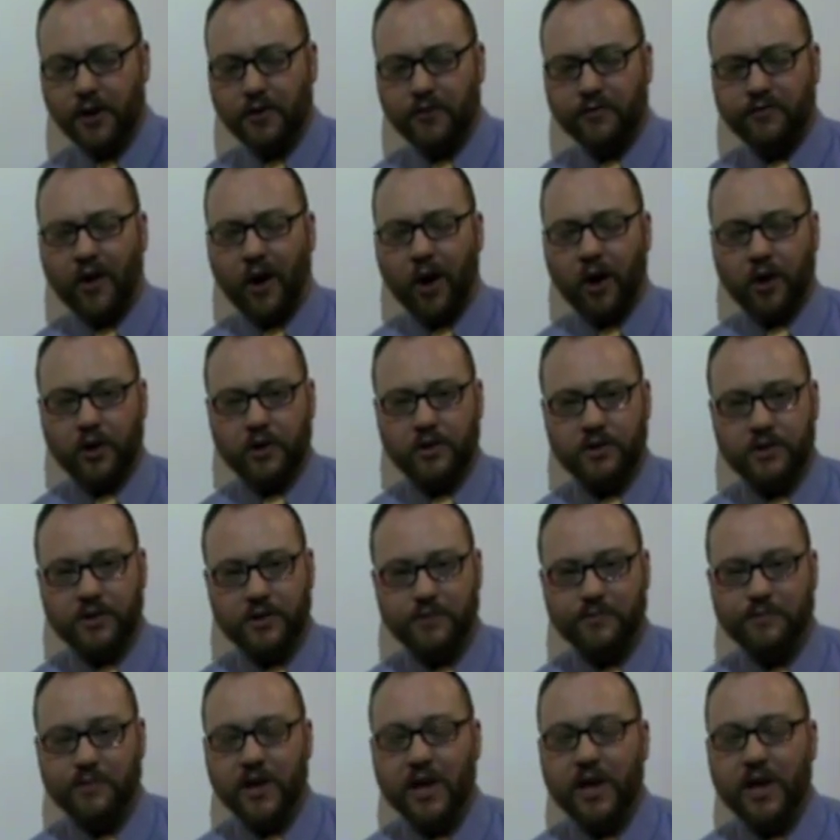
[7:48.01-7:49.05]
Fars.
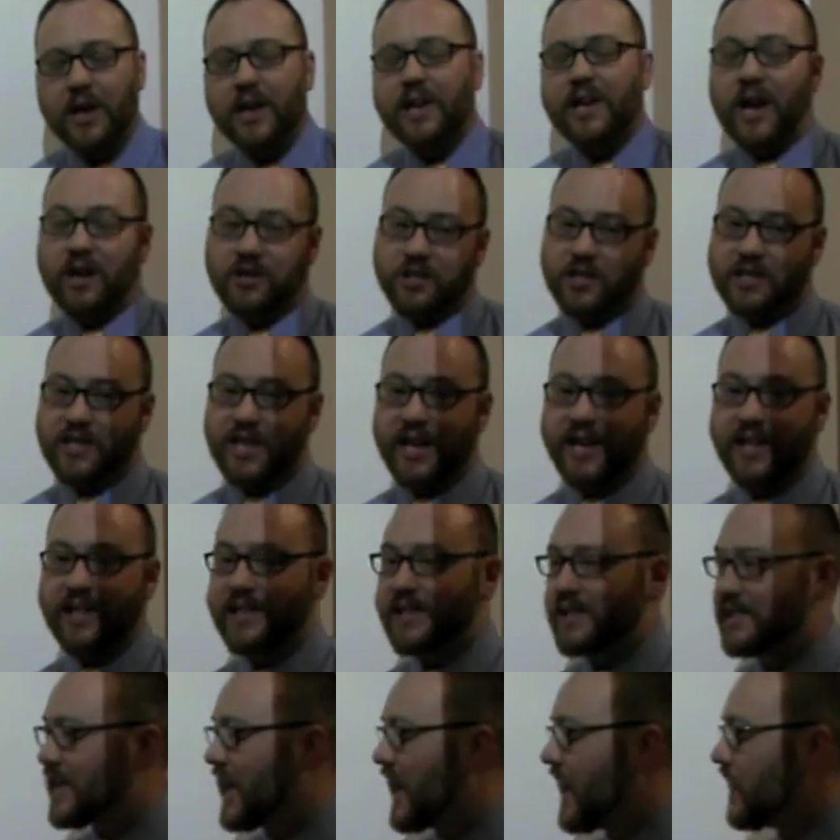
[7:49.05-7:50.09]
Now, just like in
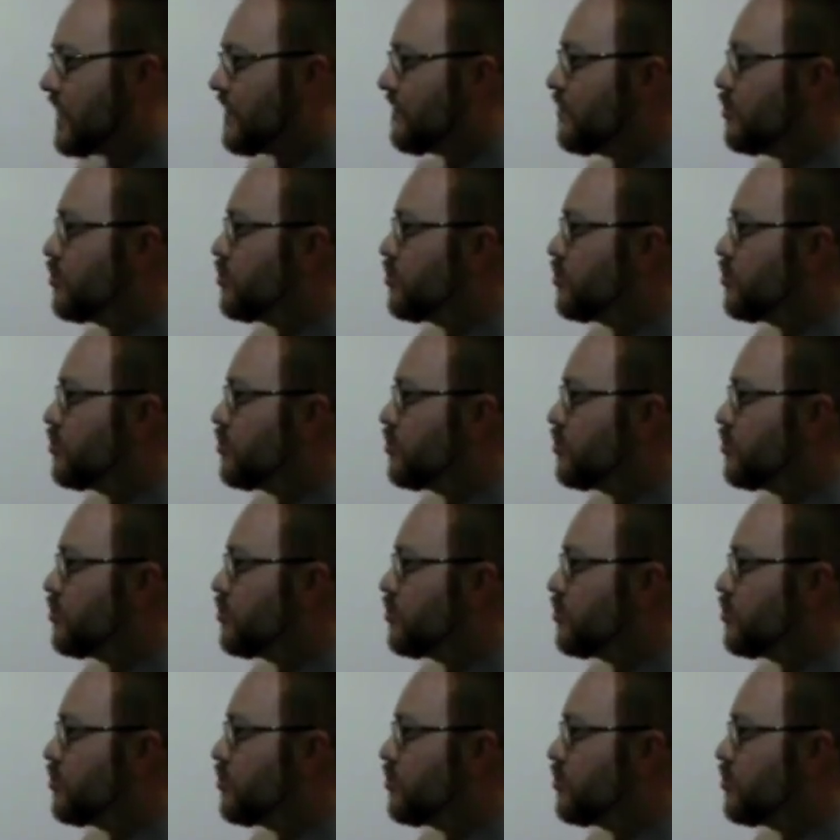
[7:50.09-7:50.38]
the dative,